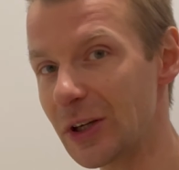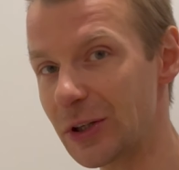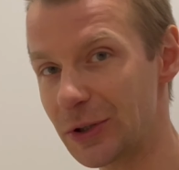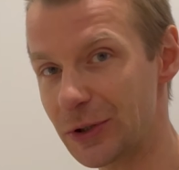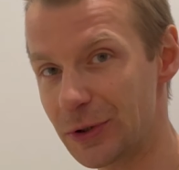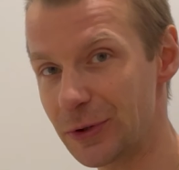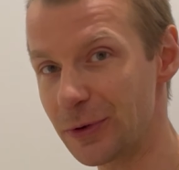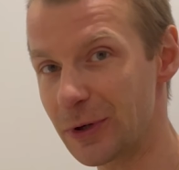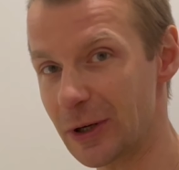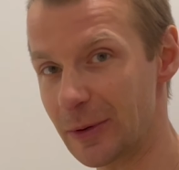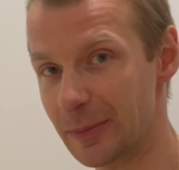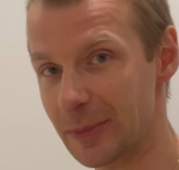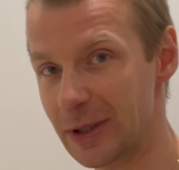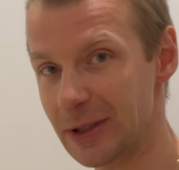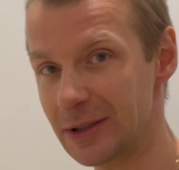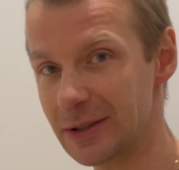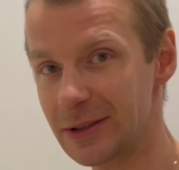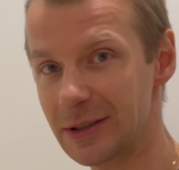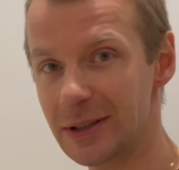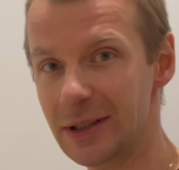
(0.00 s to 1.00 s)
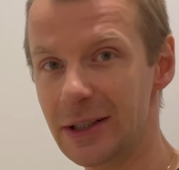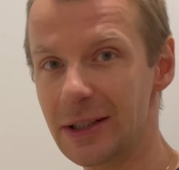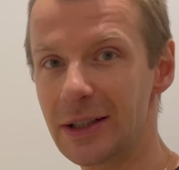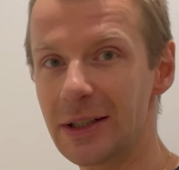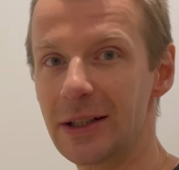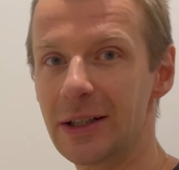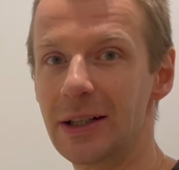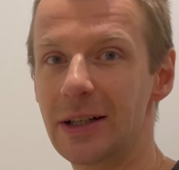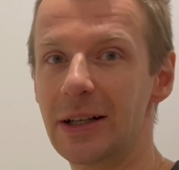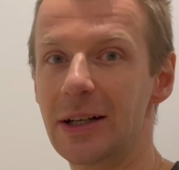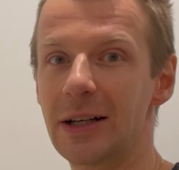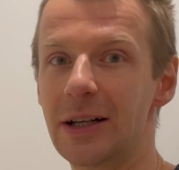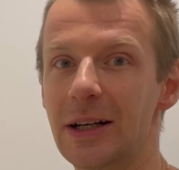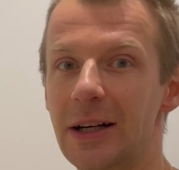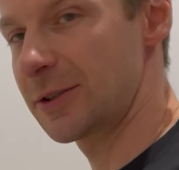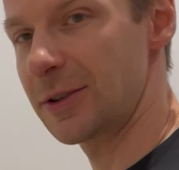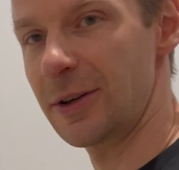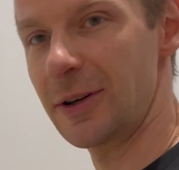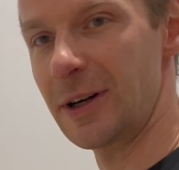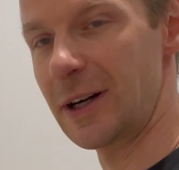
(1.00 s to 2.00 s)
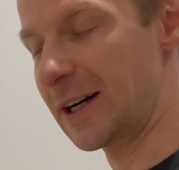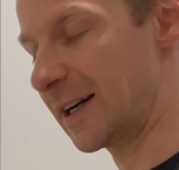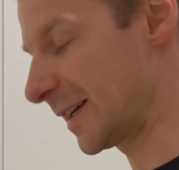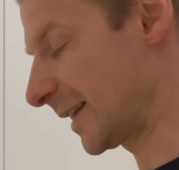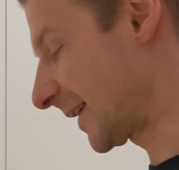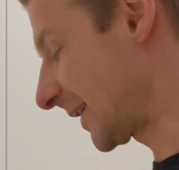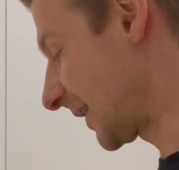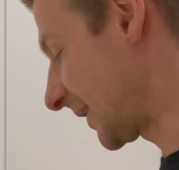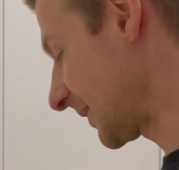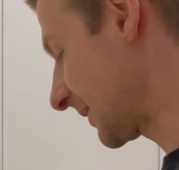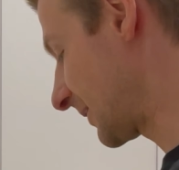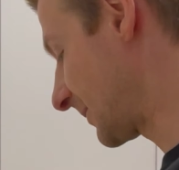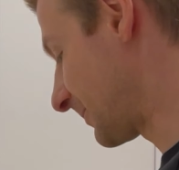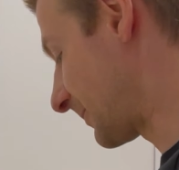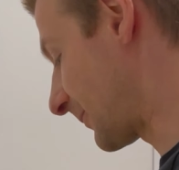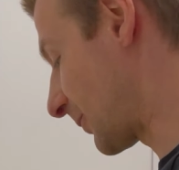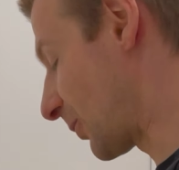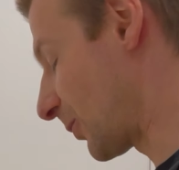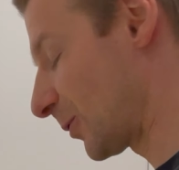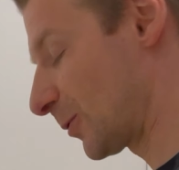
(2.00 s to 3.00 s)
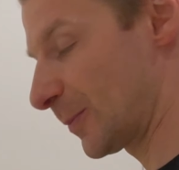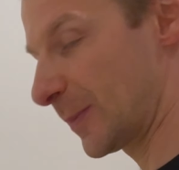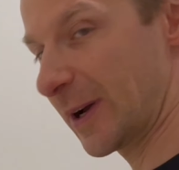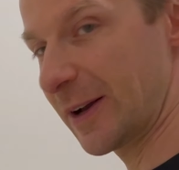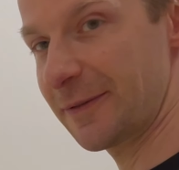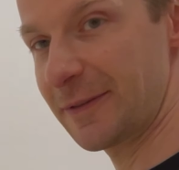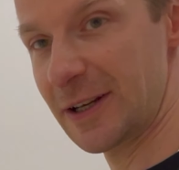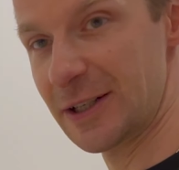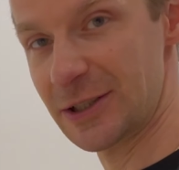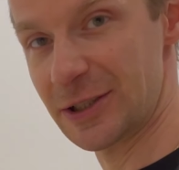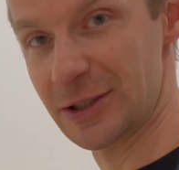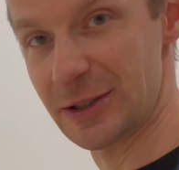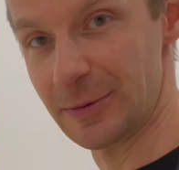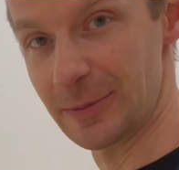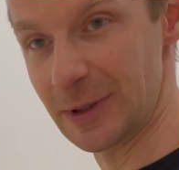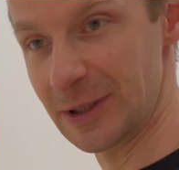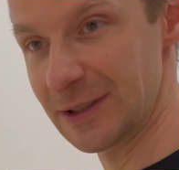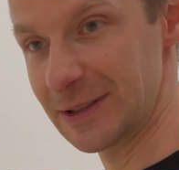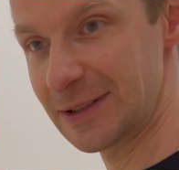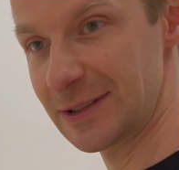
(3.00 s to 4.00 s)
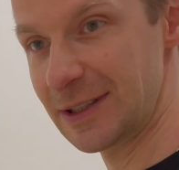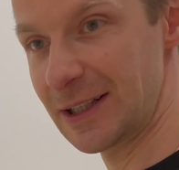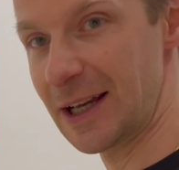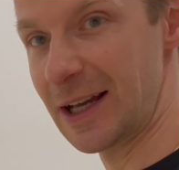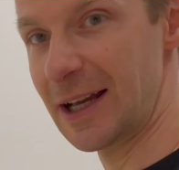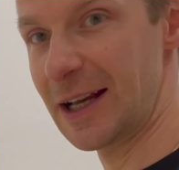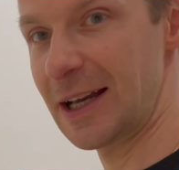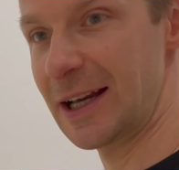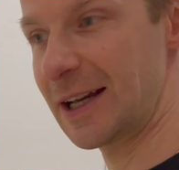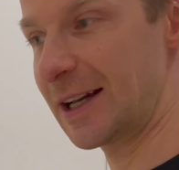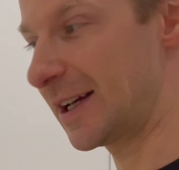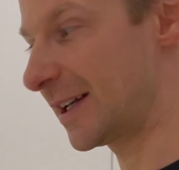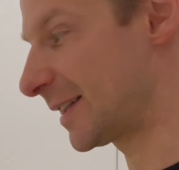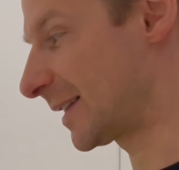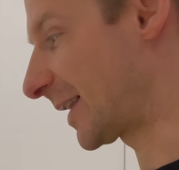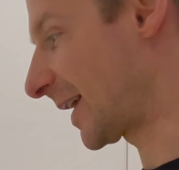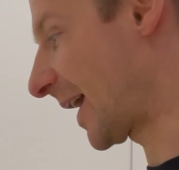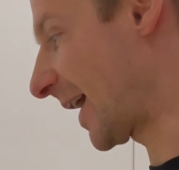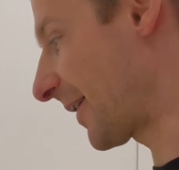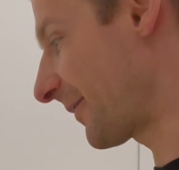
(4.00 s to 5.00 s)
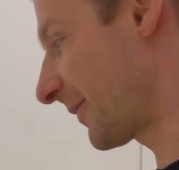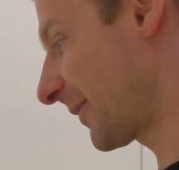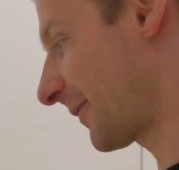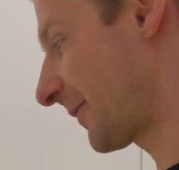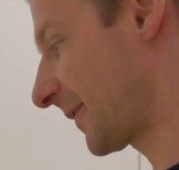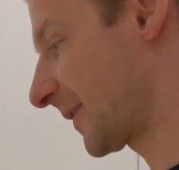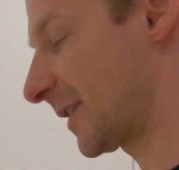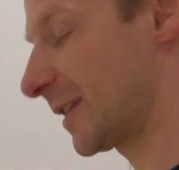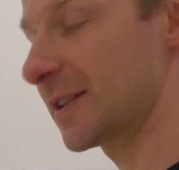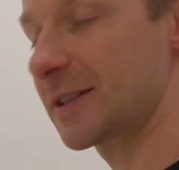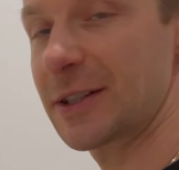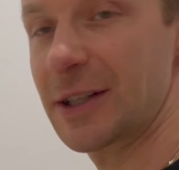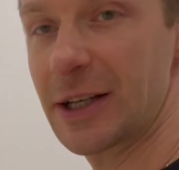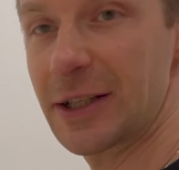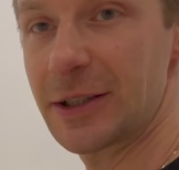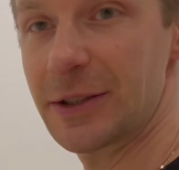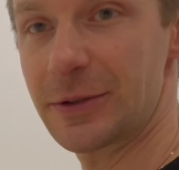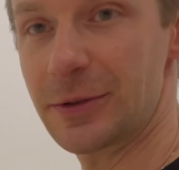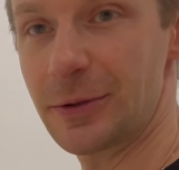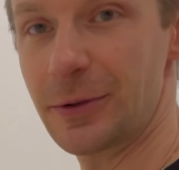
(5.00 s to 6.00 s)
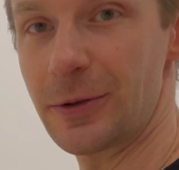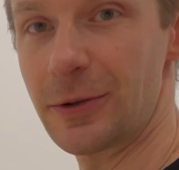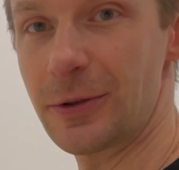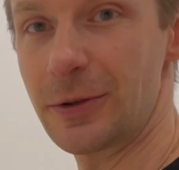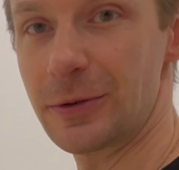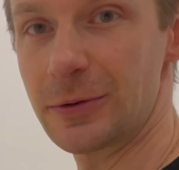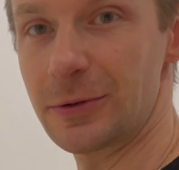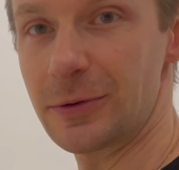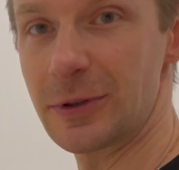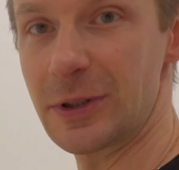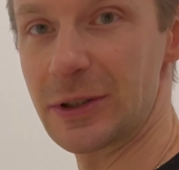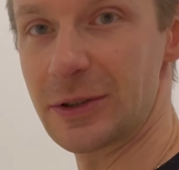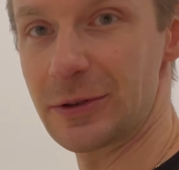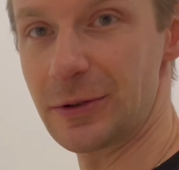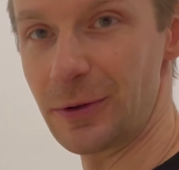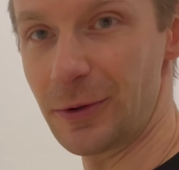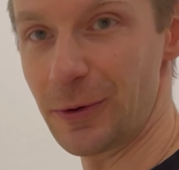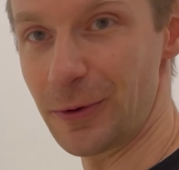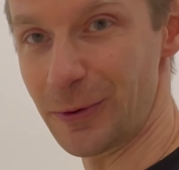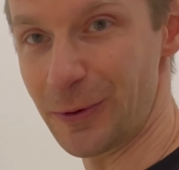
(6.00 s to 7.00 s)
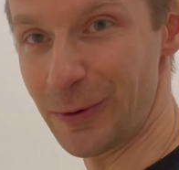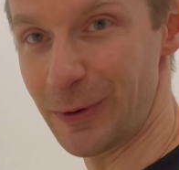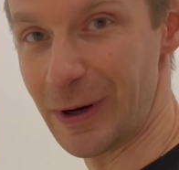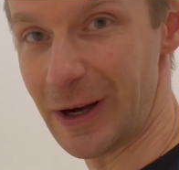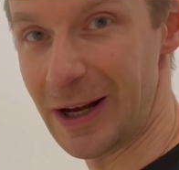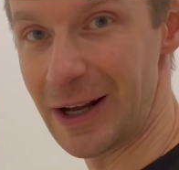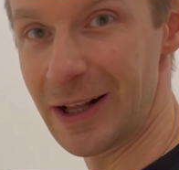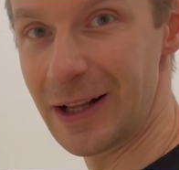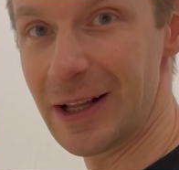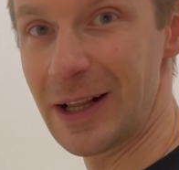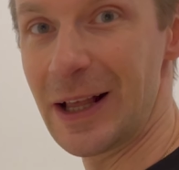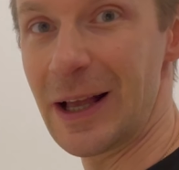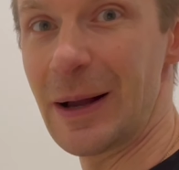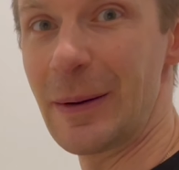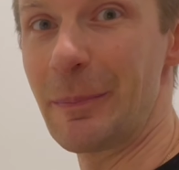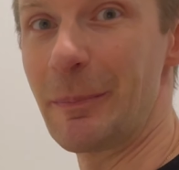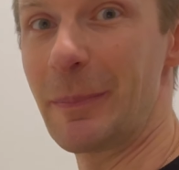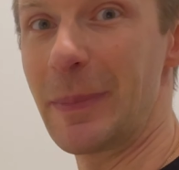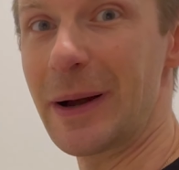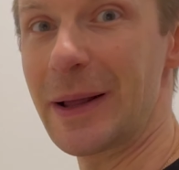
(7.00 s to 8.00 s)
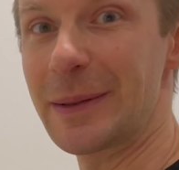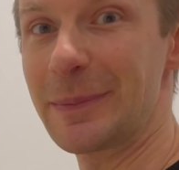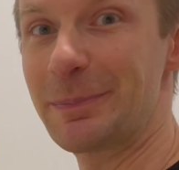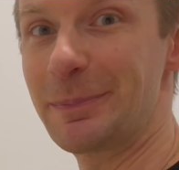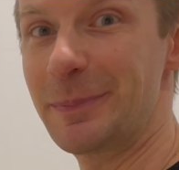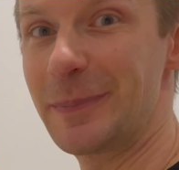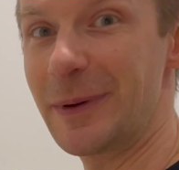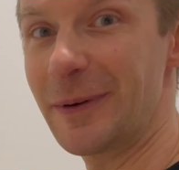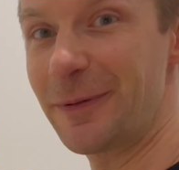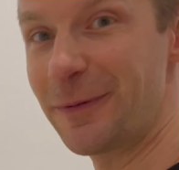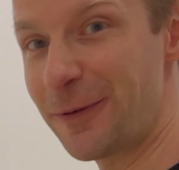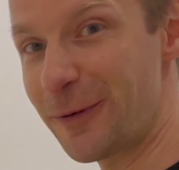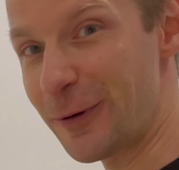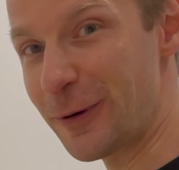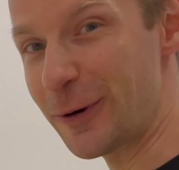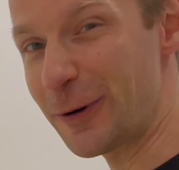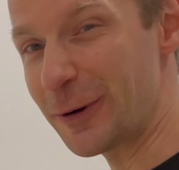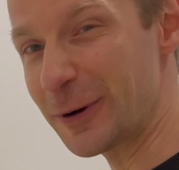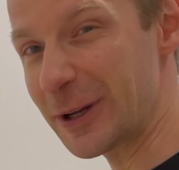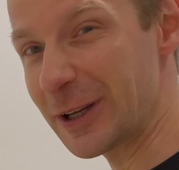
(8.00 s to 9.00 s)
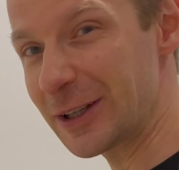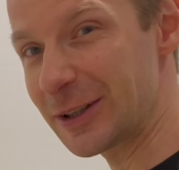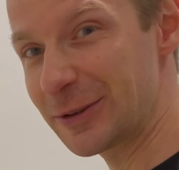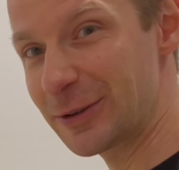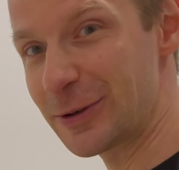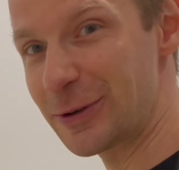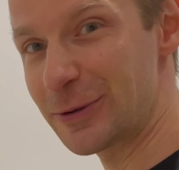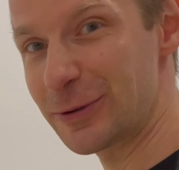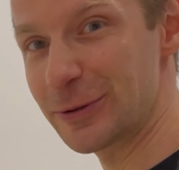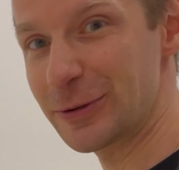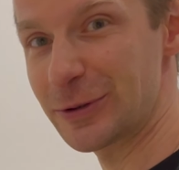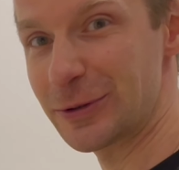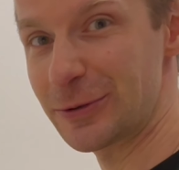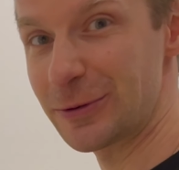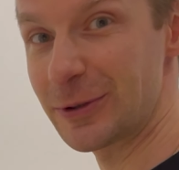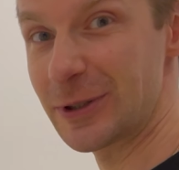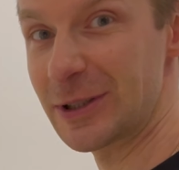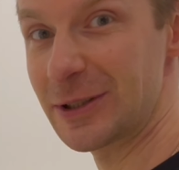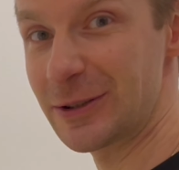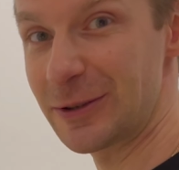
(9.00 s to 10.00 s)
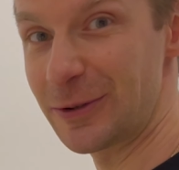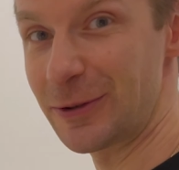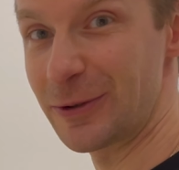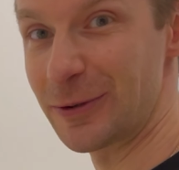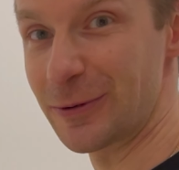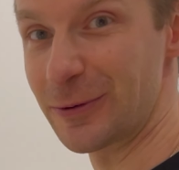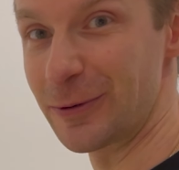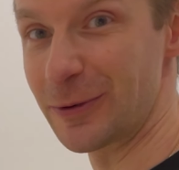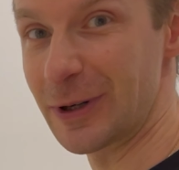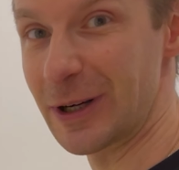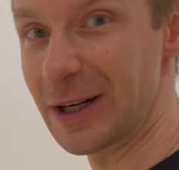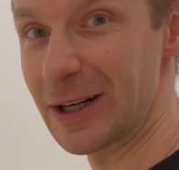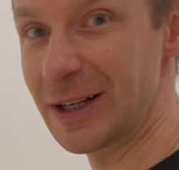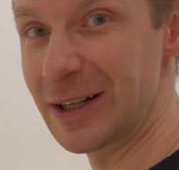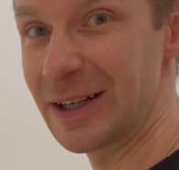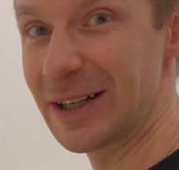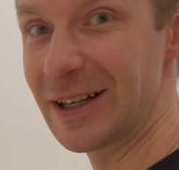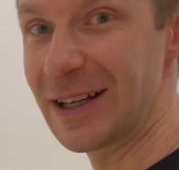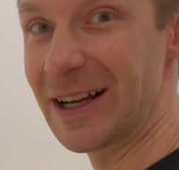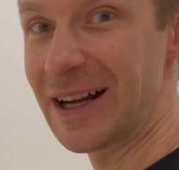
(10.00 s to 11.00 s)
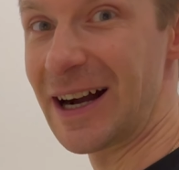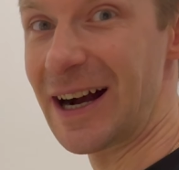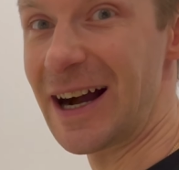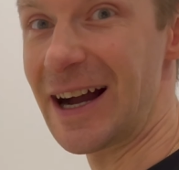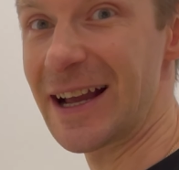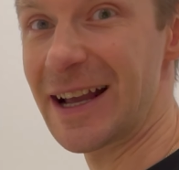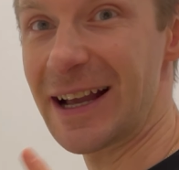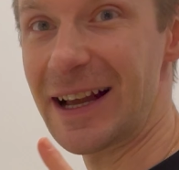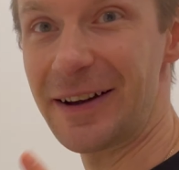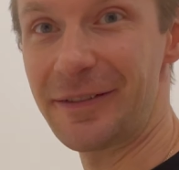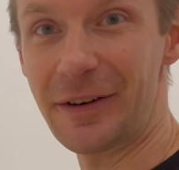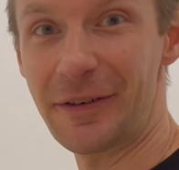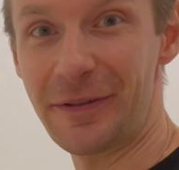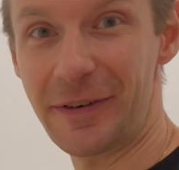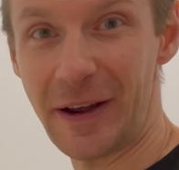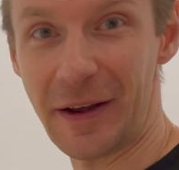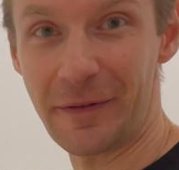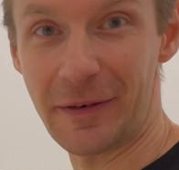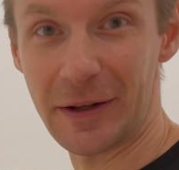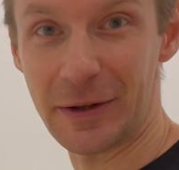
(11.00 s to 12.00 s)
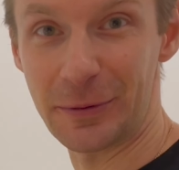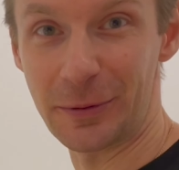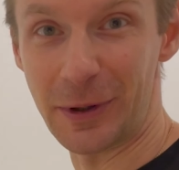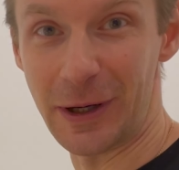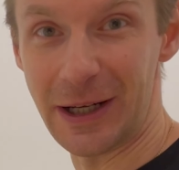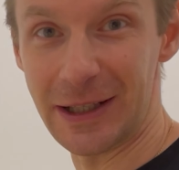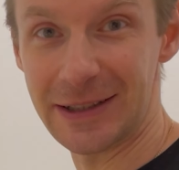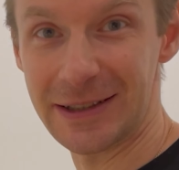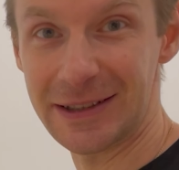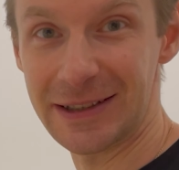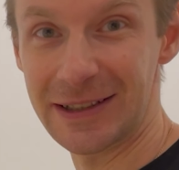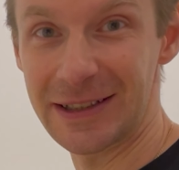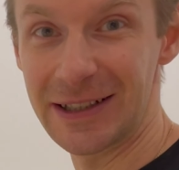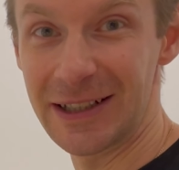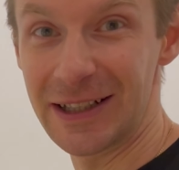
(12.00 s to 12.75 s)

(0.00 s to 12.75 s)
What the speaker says: cucumbers. So I cut all my vegetables and everything is ready to go to the slow cooker. But before it goes to the slow cooker, I have a favor to ask.